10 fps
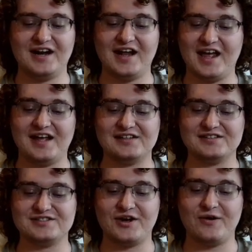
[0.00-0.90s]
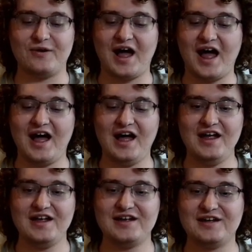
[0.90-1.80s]
And so
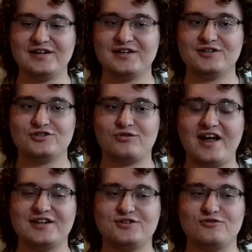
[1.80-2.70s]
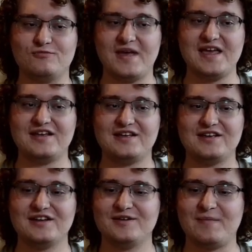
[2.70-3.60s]
I tried to make
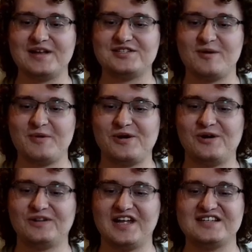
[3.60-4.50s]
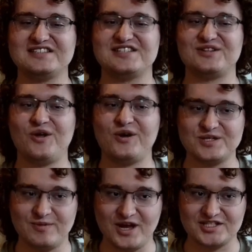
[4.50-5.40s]
my summer last as long as
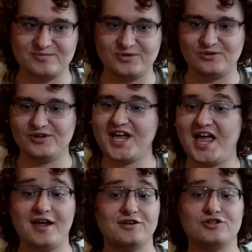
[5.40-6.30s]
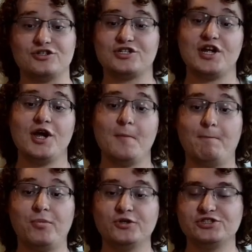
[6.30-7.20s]
possible and just
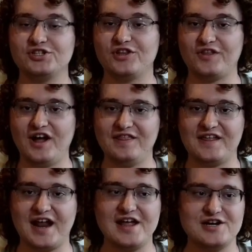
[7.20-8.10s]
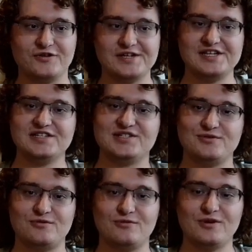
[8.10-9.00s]
push the thought that I agreed
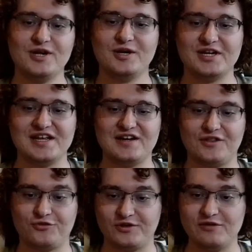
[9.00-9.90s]
to get in a three